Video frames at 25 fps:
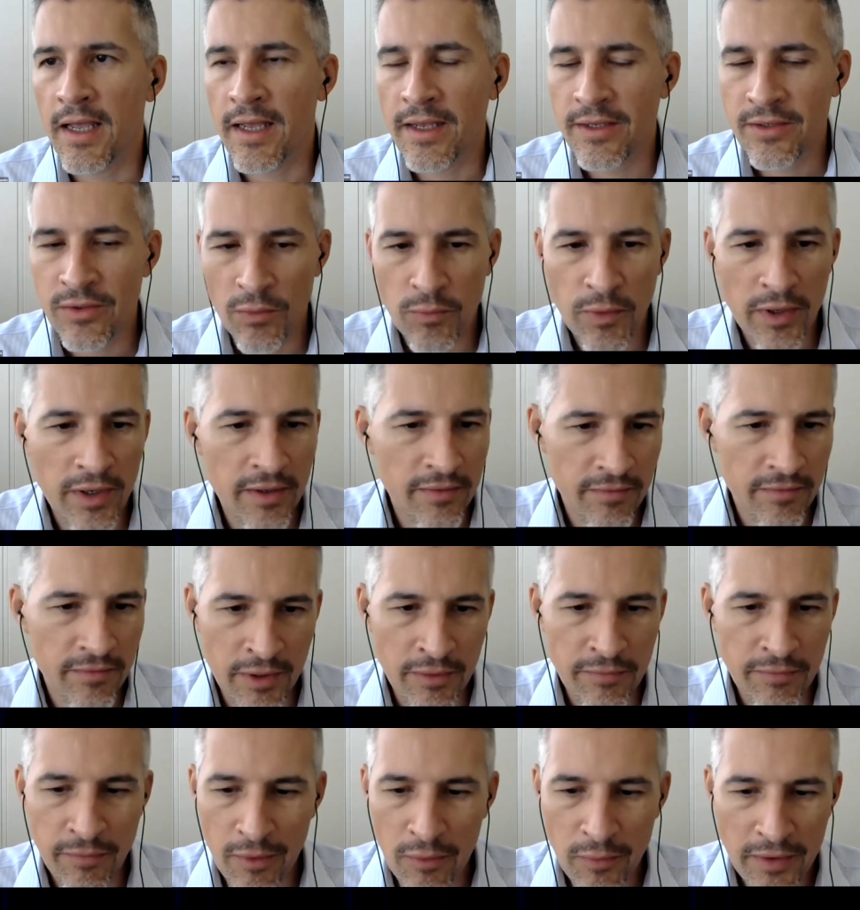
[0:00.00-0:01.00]
So
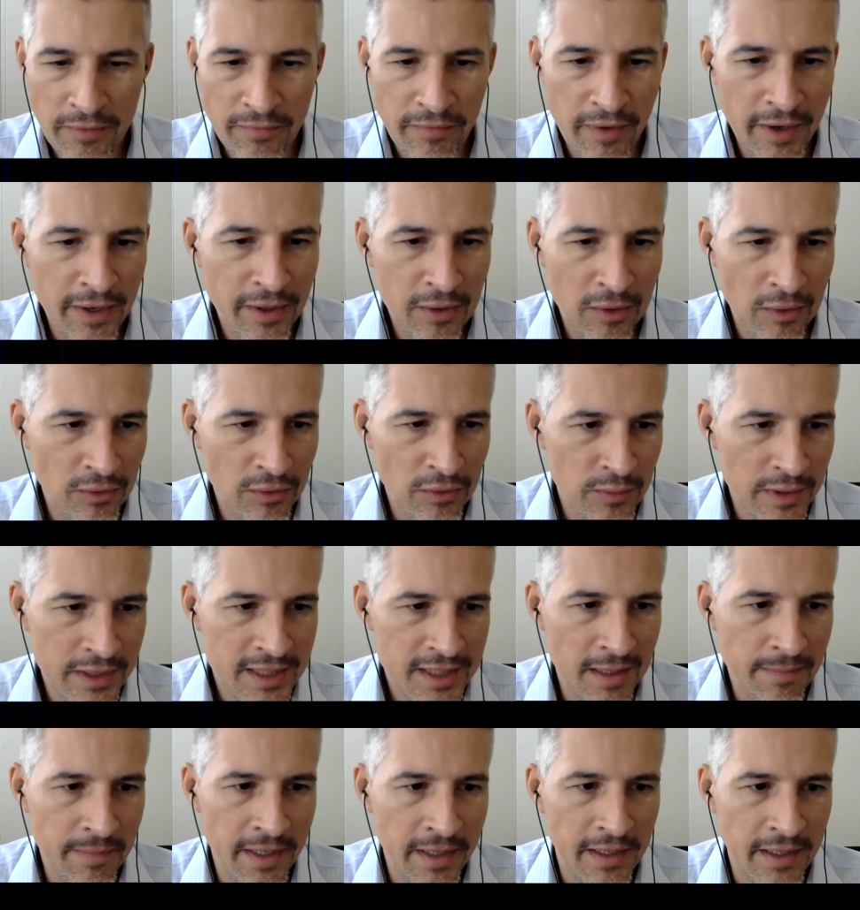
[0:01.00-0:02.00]
we're following very close what's
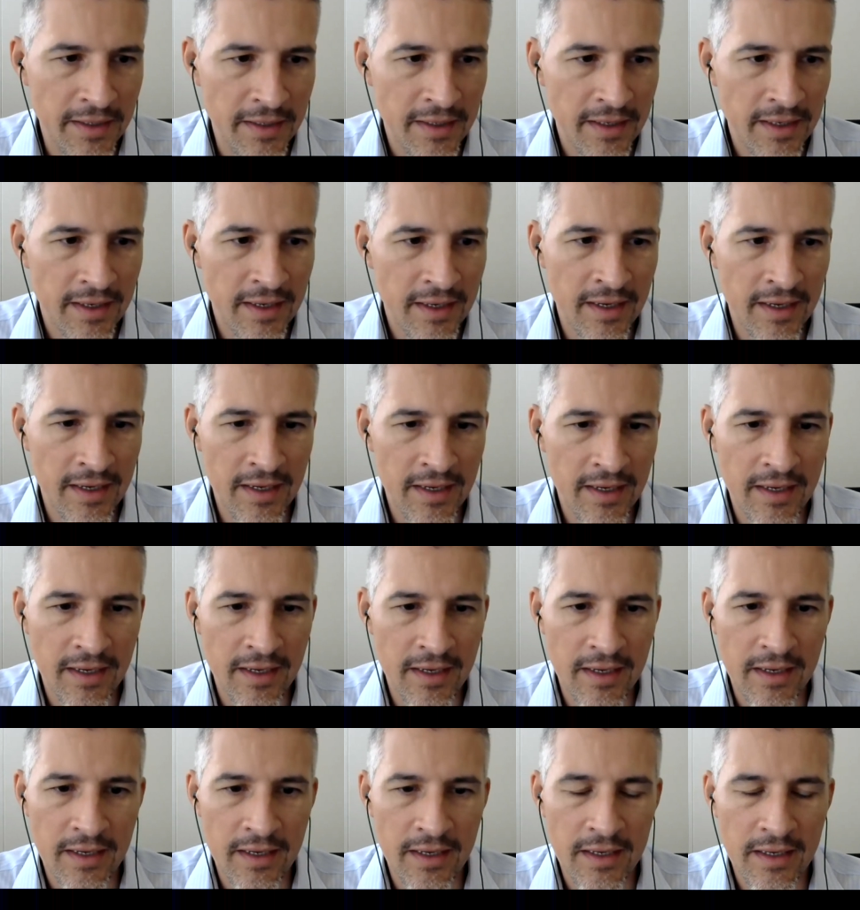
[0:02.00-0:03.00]
happening
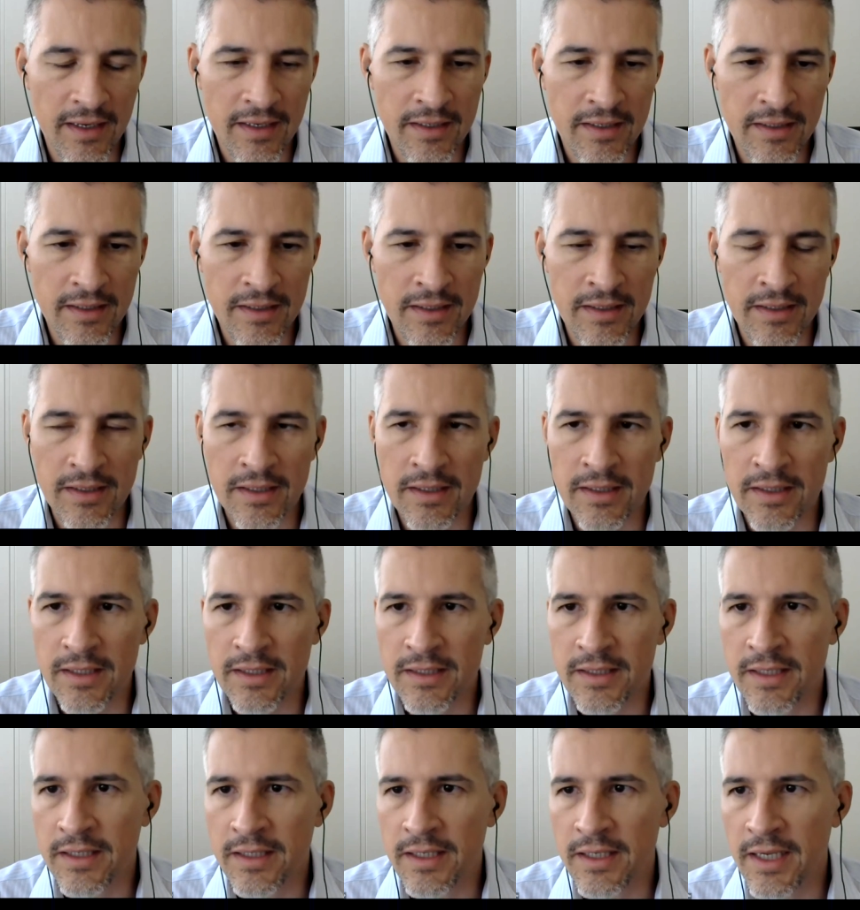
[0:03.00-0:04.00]
in
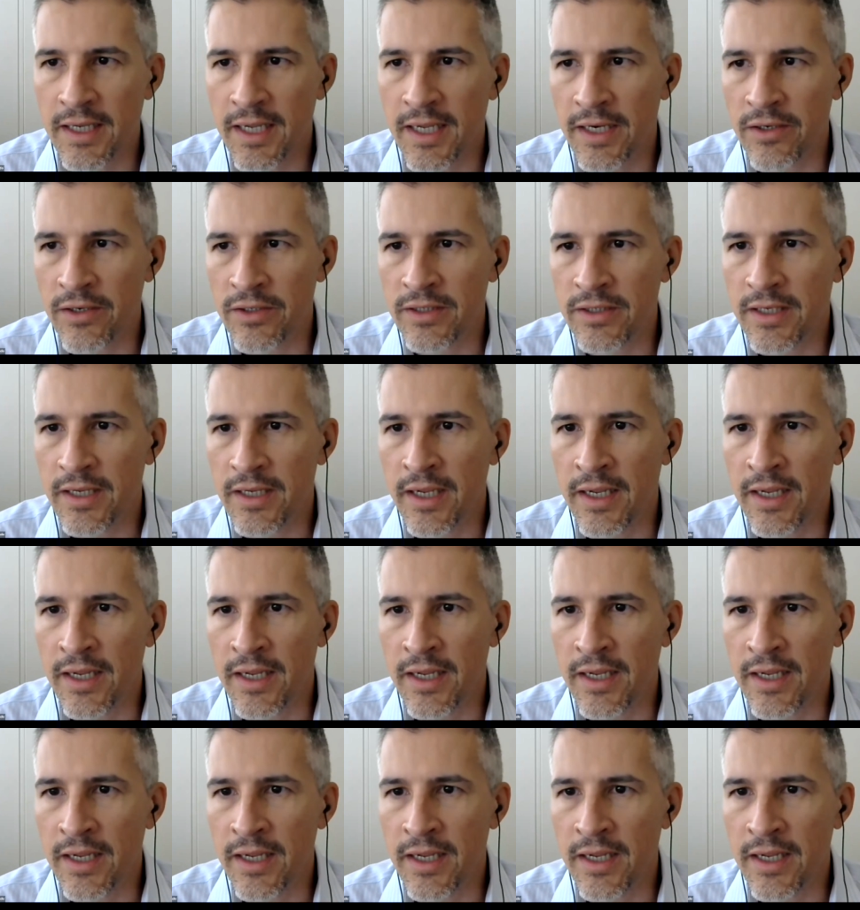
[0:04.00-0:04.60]
these indicators.